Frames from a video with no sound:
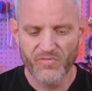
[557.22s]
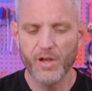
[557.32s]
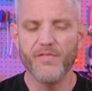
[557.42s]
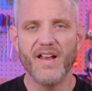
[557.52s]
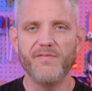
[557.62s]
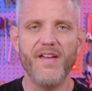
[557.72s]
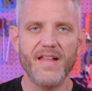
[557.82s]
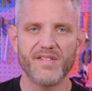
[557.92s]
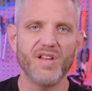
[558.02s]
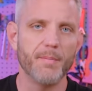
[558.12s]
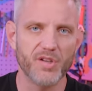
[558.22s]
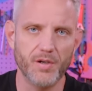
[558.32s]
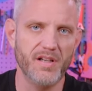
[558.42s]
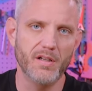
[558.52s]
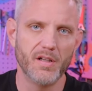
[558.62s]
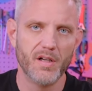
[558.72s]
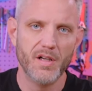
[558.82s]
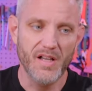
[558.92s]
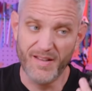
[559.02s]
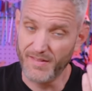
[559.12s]
You've had a fan stop turning.
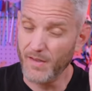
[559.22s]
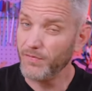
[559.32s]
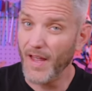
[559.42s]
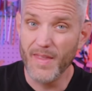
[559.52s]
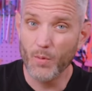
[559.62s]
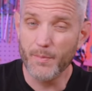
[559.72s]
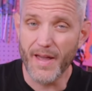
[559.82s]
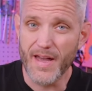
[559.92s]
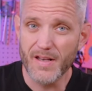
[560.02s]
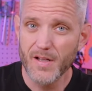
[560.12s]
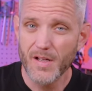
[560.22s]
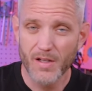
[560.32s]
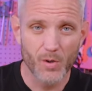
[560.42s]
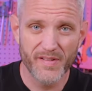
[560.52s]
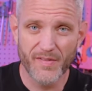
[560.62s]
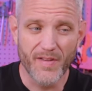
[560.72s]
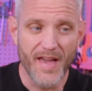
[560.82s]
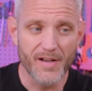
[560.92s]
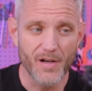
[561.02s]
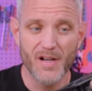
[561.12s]
Is it the fan that went bad, or is it the
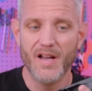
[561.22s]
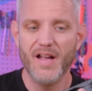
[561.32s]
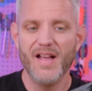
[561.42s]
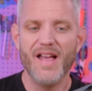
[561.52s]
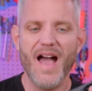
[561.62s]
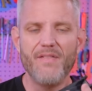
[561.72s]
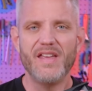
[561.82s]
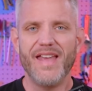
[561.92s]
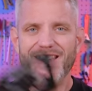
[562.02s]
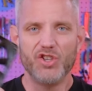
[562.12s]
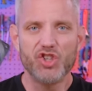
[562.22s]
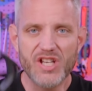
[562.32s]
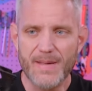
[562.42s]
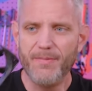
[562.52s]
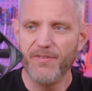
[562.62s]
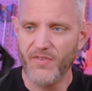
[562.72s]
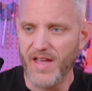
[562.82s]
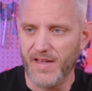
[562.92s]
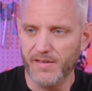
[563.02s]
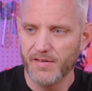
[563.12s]
header? Having a cheap
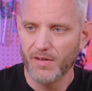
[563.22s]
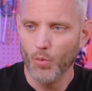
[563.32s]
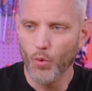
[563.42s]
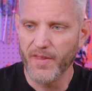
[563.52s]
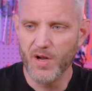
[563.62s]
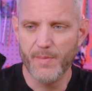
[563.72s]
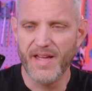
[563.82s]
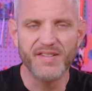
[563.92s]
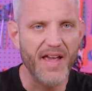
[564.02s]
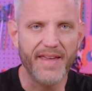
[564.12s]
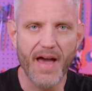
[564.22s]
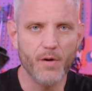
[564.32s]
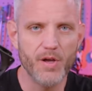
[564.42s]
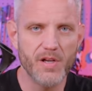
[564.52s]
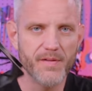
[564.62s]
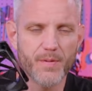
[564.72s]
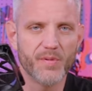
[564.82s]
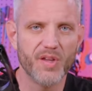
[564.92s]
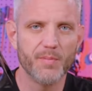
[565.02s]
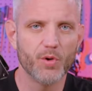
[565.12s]
fan whether it be a takeout unit from
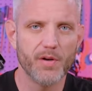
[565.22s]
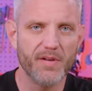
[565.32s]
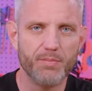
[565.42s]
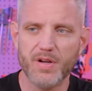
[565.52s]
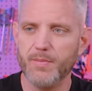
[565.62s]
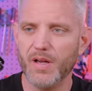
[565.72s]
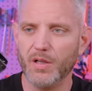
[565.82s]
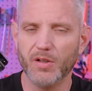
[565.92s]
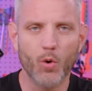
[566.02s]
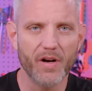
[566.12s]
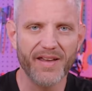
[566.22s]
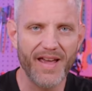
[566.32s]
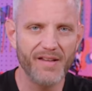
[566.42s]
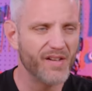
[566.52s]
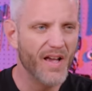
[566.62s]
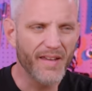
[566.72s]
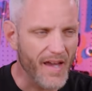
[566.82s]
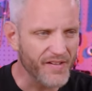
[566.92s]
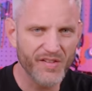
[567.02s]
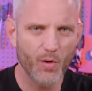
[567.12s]
some sort of a pre-built or a case.
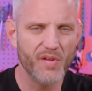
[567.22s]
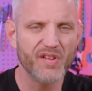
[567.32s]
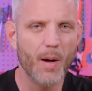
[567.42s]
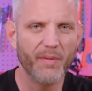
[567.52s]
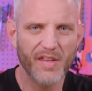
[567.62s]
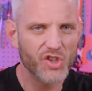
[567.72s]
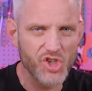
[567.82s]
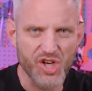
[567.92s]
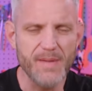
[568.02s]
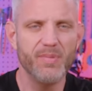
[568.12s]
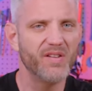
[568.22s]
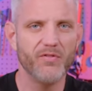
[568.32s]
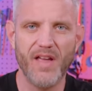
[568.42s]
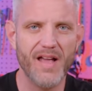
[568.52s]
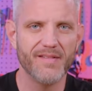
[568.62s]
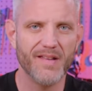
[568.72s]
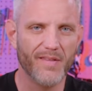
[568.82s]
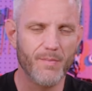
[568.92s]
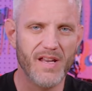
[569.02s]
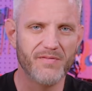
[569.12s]
Cases always come with the cheapest fans that
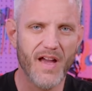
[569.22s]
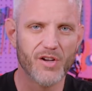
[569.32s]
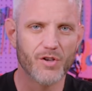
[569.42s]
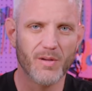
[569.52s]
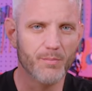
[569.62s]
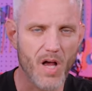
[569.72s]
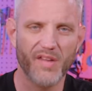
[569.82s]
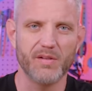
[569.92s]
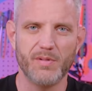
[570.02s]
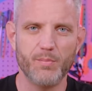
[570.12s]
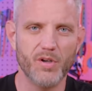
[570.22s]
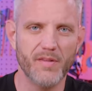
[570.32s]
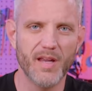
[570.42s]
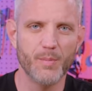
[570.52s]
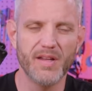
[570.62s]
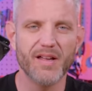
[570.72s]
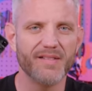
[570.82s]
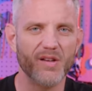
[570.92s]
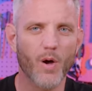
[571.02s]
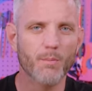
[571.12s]
the manufacturer can possibly put in there because
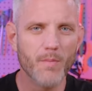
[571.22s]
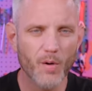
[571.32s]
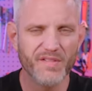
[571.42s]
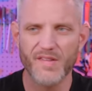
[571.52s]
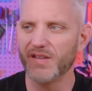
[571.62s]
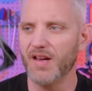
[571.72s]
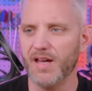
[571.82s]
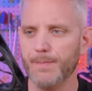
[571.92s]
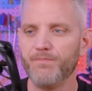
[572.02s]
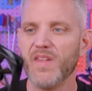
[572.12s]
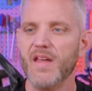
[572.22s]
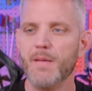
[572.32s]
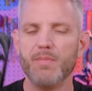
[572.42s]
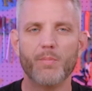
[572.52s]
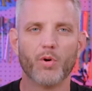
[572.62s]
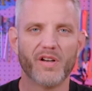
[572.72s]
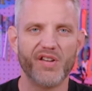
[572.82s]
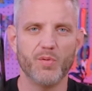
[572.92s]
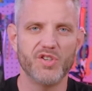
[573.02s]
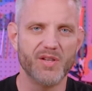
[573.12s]
they know most of the time people are going to
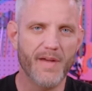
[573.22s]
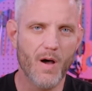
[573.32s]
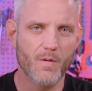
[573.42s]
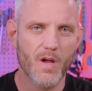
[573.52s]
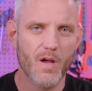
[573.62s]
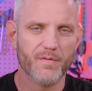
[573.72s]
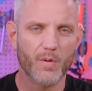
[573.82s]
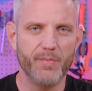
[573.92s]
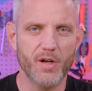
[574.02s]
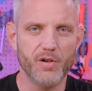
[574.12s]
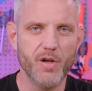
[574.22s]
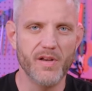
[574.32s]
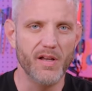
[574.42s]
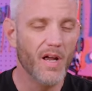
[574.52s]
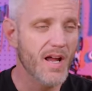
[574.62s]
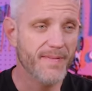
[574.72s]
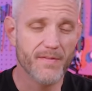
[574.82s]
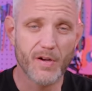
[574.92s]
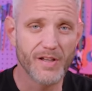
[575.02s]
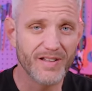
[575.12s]
switch them out for a better unit. At the
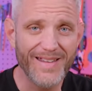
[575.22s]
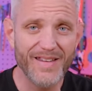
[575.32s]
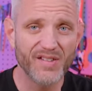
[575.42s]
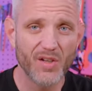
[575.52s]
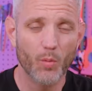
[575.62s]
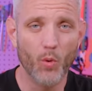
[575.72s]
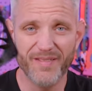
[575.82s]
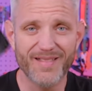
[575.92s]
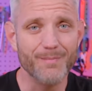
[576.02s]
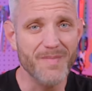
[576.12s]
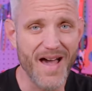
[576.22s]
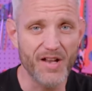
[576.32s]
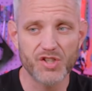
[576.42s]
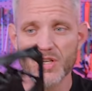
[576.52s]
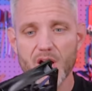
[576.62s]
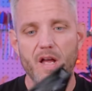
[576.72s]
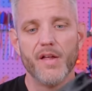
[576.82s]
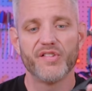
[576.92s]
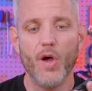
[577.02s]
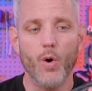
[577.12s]
very least, ones that match.
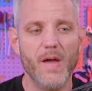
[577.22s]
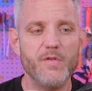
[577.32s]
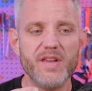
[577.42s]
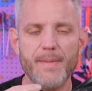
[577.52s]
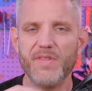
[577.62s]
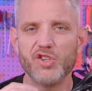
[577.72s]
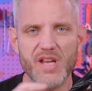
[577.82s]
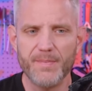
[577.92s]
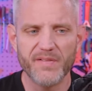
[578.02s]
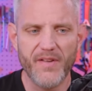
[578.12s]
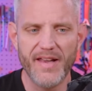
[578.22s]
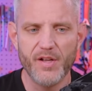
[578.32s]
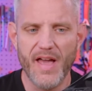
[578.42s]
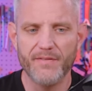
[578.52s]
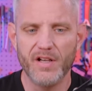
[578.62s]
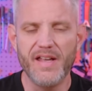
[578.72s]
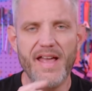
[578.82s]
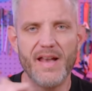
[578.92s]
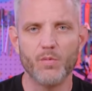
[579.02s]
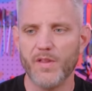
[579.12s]
So if you keep the cheapest fan you have on
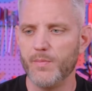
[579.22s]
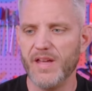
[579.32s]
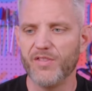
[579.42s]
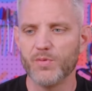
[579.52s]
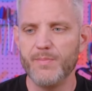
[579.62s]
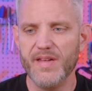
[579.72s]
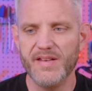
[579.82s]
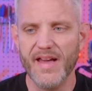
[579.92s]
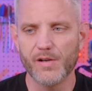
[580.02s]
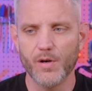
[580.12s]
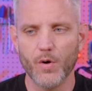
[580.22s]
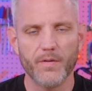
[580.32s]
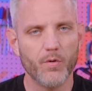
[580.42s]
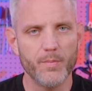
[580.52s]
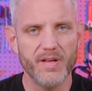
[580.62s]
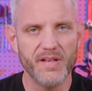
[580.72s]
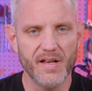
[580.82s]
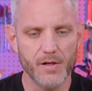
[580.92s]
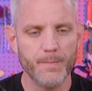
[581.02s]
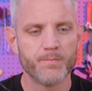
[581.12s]
hand, whether it be a three pin header or a four pin
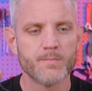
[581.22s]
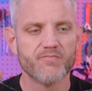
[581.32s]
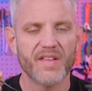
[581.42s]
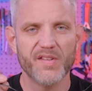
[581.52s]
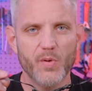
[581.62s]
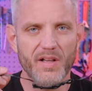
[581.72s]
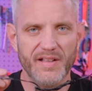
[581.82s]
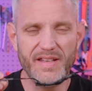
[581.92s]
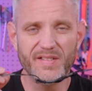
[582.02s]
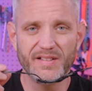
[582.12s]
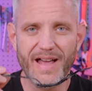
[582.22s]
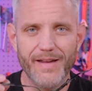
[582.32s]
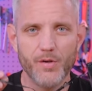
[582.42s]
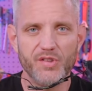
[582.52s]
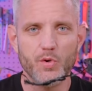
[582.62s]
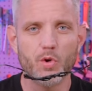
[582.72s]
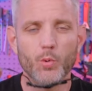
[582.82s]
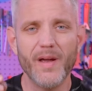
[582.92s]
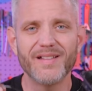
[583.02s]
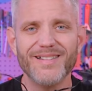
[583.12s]
header, this will at least allow you to
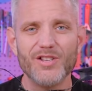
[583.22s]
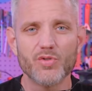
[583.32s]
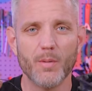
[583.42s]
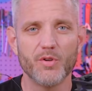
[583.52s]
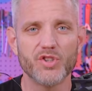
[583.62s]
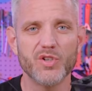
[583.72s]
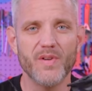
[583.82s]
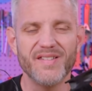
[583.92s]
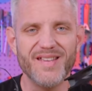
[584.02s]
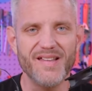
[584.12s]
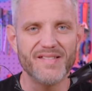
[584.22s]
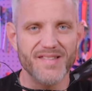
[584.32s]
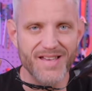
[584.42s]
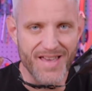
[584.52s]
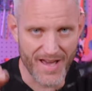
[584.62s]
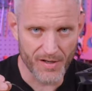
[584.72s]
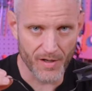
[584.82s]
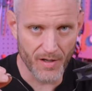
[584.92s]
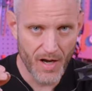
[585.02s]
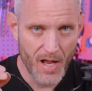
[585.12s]
quickly troubleshoot and test the
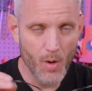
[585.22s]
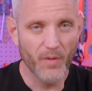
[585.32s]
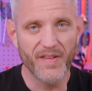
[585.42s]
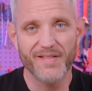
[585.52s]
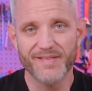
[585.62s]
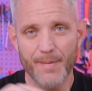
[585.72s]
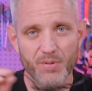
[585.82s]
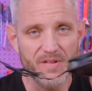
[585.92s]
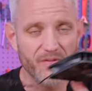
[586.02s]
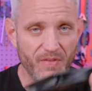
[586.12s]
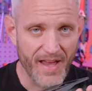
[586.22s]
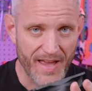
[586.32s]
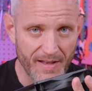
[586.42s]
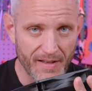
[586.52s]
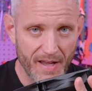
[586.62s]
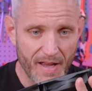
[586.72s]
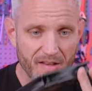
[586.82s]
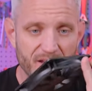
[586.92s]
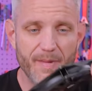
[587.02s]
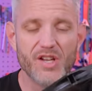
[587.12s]
header with a separate fan
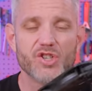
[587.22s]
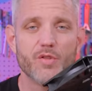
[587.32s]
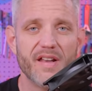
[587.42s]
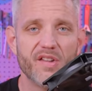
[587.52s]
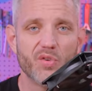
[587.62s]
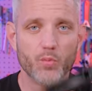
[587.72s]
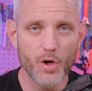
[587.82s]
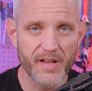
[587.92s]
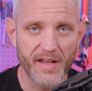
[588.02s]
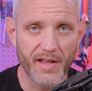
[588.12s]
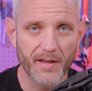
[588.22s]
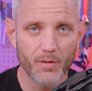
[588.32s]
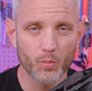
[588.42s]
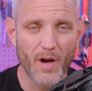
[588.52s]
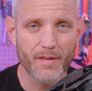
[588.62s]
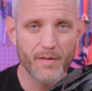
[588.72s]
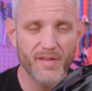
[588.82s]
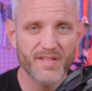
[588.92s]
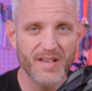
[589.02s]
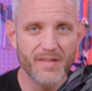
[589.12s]
to make sure that it's working rather
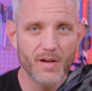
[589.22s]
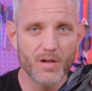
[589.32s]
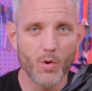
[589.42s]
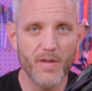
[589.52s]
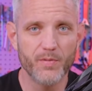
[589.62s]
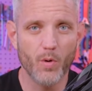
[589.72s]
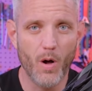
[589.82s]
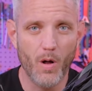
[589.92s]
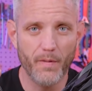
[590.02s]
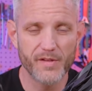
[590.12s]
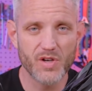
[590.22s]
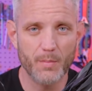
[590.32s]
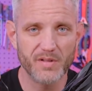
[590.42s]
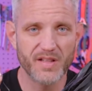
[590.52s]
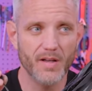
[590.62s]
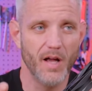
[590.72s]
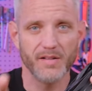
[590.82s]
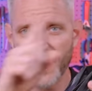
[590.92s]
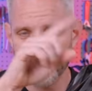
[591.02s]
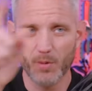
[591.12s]
than sitting there and going through all the trouble to
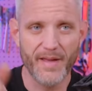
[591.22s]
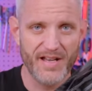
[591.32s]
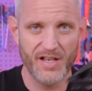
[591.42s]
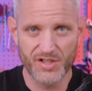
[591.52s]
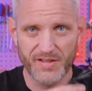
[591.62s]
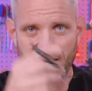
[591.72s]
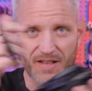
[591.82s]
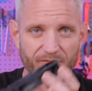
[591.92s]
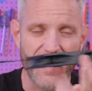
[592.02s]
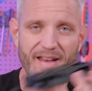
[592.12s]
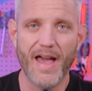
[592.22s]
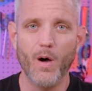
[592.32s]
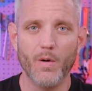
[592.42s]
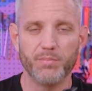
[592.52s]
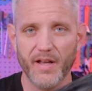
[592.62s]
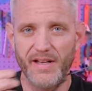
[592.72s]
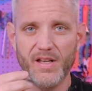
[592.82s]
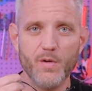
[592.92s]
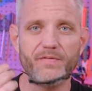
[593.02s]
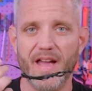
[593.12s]
uncable manage and take a fan out, plug in a
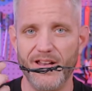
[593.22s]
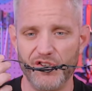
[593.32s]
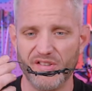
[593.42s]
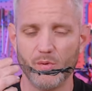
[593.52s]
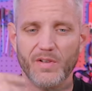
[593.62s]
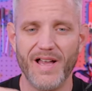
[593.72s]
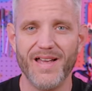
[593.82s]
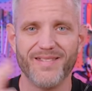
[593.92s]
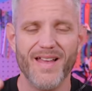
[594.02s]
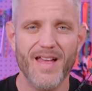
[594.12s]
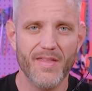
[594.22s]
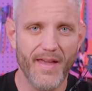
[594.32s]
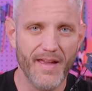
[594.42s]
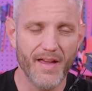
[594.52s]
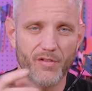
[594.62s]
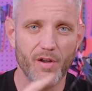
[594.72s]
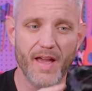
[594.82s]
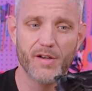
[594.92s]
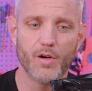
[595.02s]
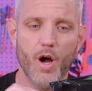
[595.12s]
new fan, and just to realize that
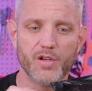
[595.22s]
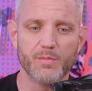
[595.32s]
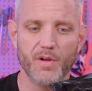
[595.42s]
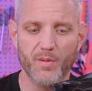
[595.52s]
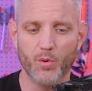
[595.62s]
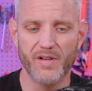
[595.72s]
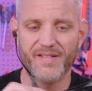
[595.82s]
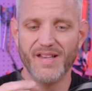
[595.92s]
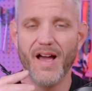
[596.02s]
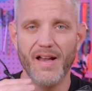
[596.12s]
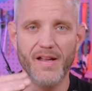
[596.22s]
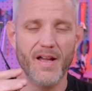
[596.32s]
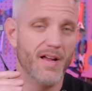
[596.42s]
header on your motherboard has died.